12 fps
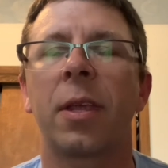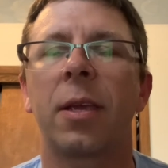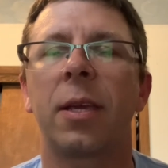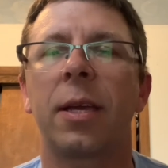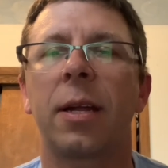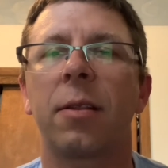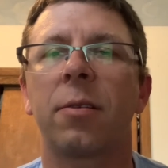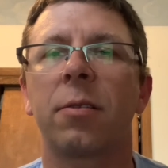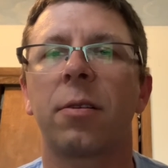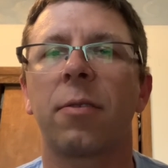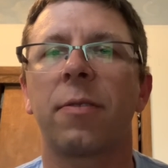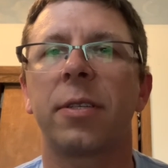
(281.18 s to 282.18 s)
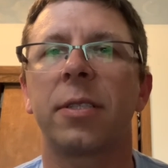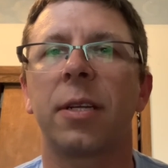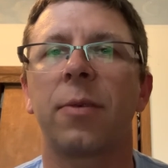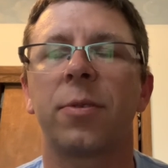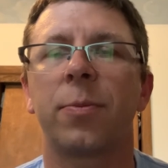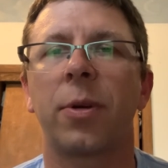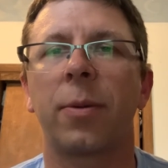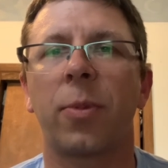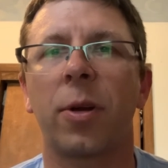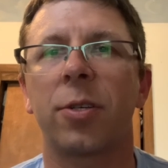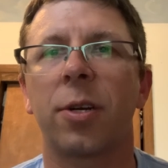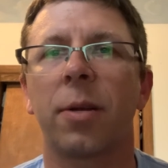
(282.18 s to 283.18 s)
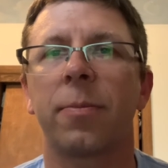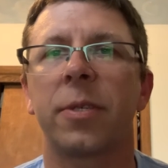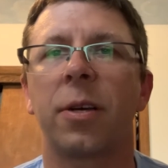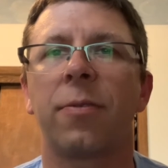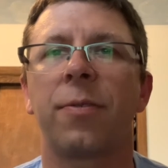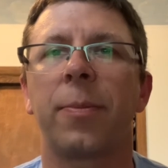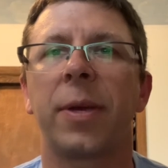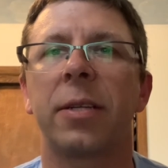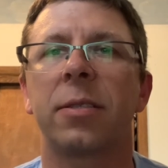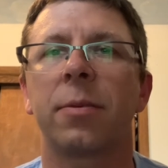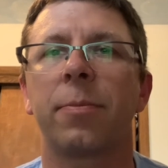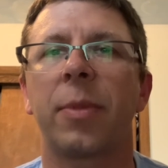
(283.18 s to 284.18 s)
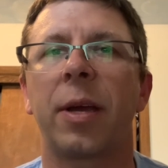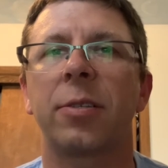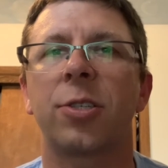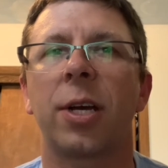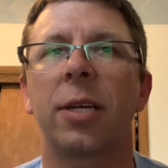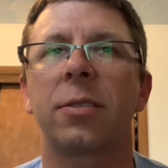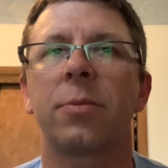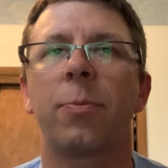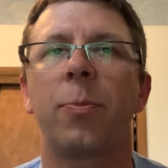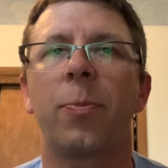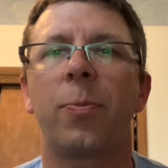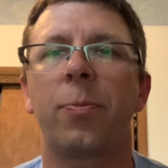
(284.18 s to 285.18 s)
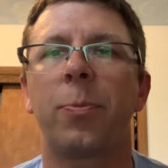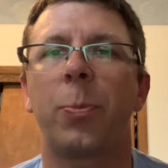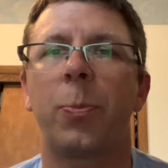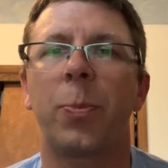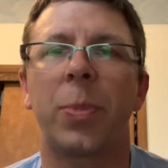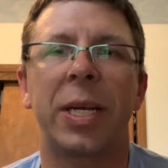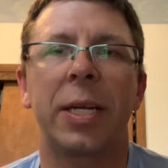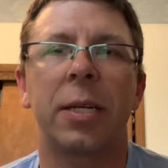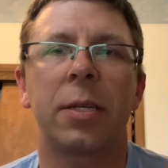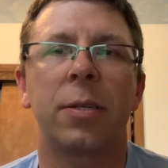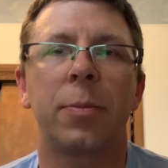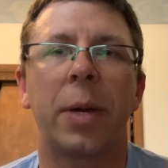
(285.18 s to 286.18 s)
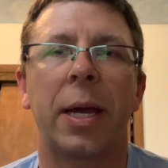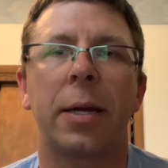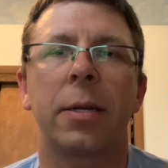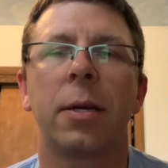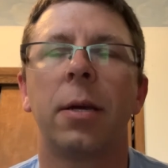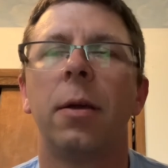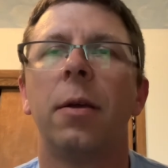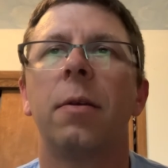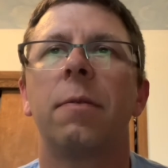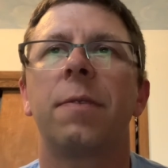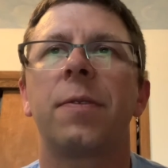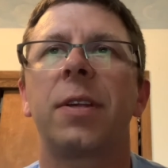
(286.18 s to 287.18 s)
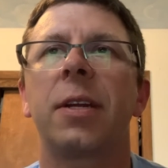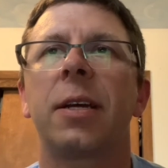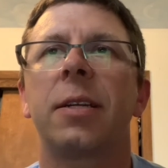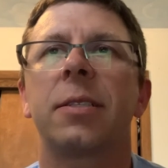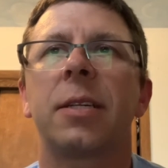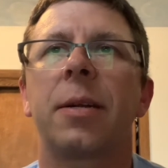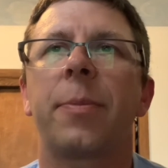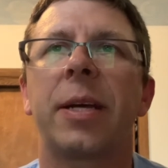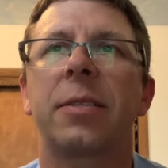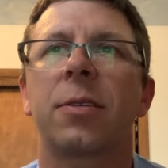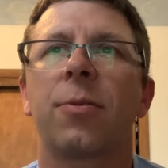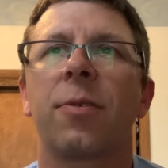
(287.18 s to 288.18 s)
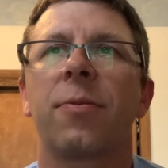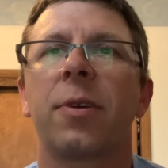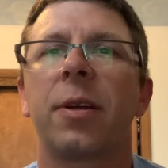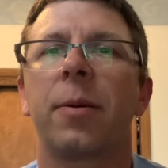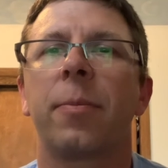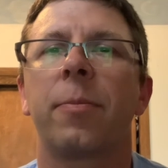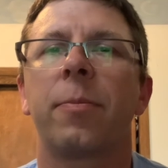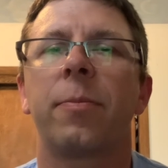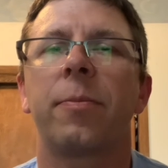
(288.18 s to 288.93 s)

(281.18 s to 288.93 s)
he got a little nervous and he was putting pressure on himself and he made some bad shots, but he didn't do bad. 59 is not a bad score for him.